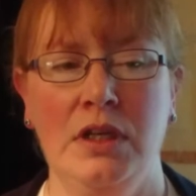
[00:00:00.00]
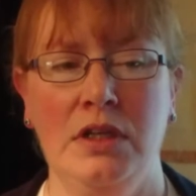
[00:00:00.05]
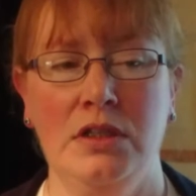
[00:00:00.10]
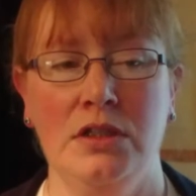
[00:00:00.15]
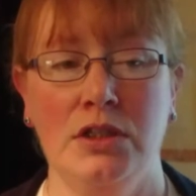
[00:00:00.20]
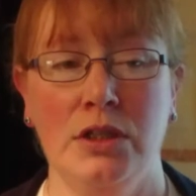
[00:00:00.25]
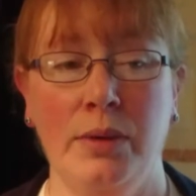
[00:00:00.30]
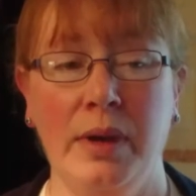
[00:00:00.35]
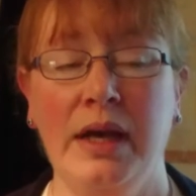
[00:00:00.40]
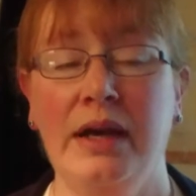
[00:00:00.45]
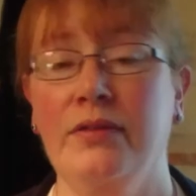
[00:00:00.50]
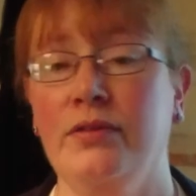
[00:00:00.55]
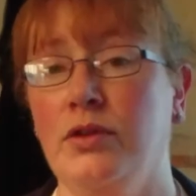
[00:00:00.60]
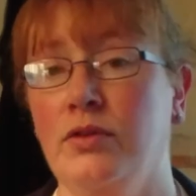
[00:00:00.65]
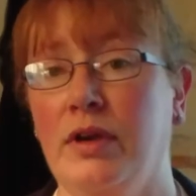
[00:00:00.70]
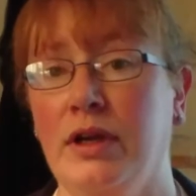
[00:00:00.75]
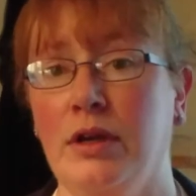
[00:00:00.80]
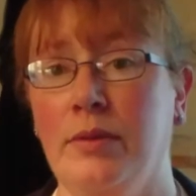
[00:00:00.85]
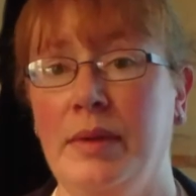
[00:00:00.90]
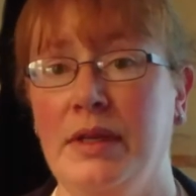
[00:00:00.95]
So I have to
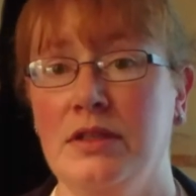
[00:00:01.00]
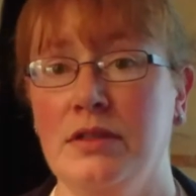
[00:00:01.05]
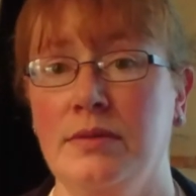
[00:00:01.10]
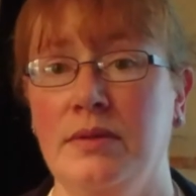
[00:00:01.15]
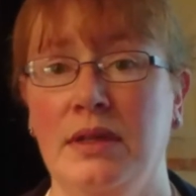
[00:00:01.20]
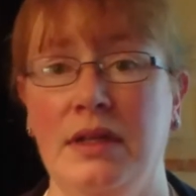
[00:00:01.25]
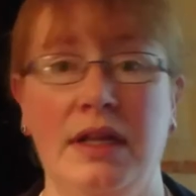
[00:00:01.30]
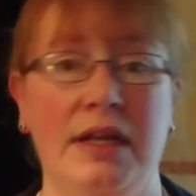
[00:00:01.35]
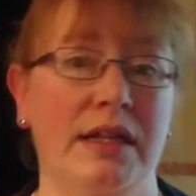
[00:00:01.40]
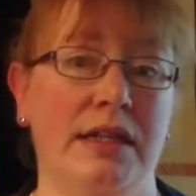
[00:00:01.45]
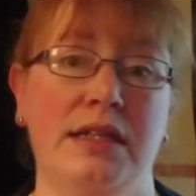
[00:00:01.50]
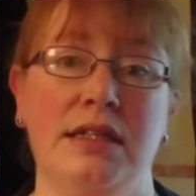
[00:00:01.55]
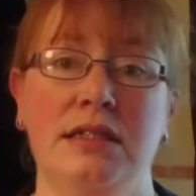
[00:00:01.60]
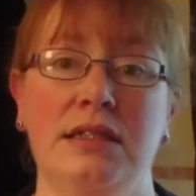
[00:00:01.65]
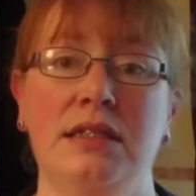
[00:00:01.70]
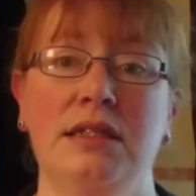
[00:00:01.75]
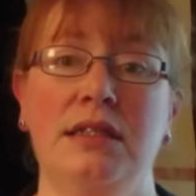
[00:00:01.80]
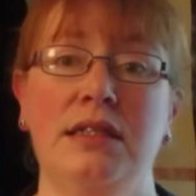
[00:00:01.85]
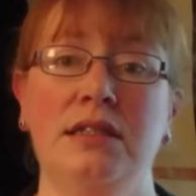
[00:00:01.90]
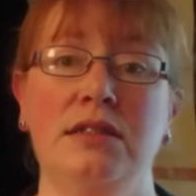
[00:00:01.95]
recommend something like
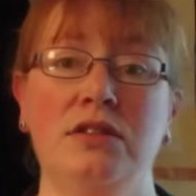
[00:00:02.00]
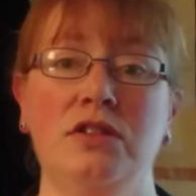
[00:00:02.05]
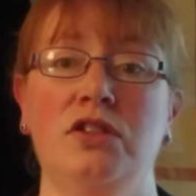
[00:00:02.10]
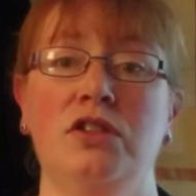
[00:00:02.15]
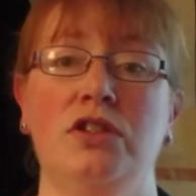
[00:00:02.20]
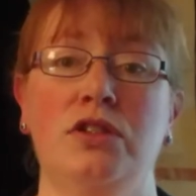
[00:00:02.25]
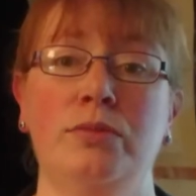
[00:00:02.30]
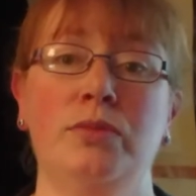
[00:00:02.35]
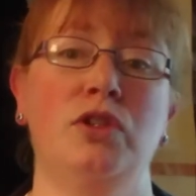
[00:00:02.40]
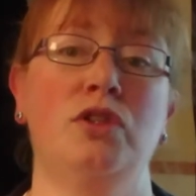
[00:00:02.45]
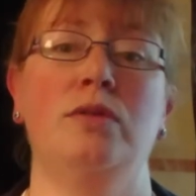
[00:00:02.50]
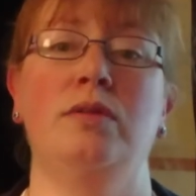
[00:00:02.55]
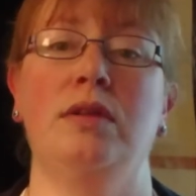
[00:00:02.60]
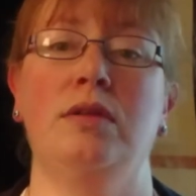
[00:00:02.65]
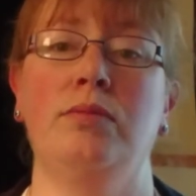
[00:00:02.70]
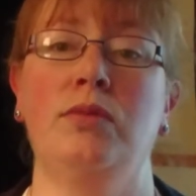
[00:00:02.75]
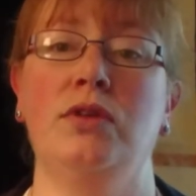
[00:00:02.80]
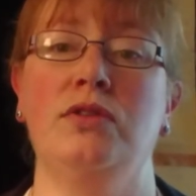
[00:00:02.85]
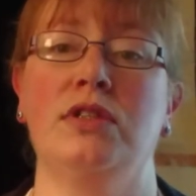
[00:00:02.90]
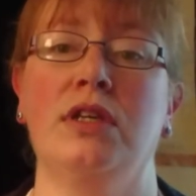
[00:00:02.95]
that. Listen to some
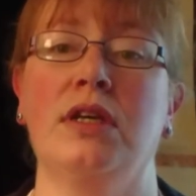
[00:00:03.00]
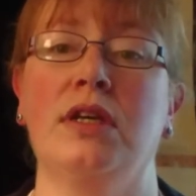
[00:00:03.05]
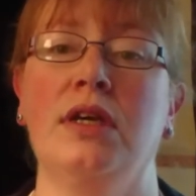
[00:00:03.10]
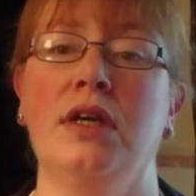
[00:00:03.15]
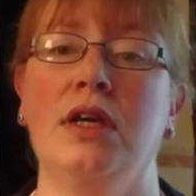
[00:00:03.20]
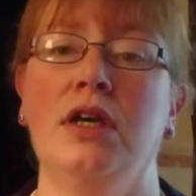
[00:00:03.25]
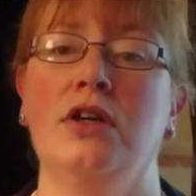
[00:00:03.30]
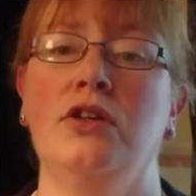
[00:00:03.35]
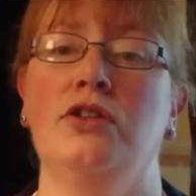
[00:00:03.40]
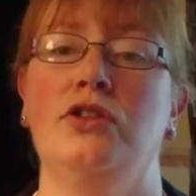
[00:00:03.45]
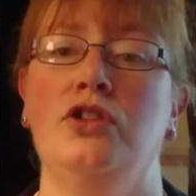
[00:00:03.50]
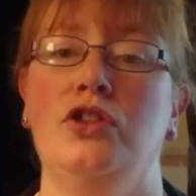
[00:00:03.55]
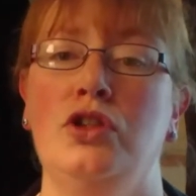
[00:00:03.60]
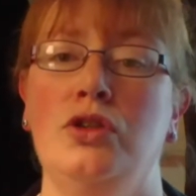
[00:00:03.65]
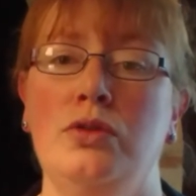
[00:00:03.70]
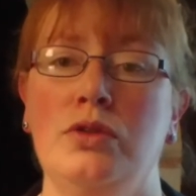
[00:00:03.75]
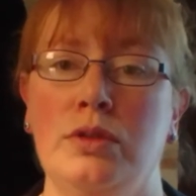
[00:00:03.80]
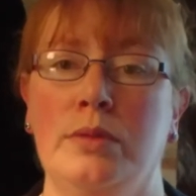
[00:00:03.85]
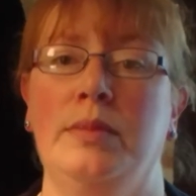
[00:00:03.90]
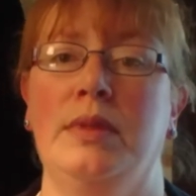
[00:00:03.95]
soothing music,
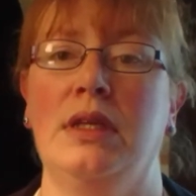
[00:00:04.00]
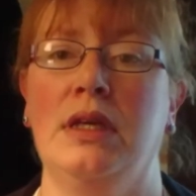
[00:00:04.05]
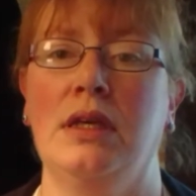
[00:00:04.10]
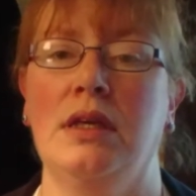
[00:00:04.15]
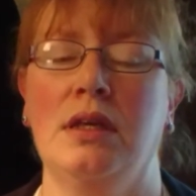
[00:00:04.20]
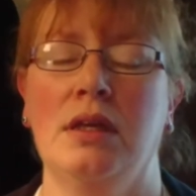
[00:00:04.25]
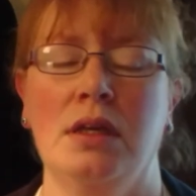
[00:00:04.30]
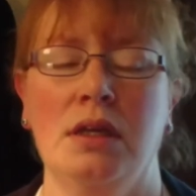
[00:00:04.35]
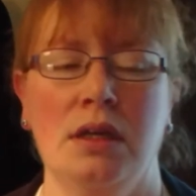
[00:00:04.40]
do something,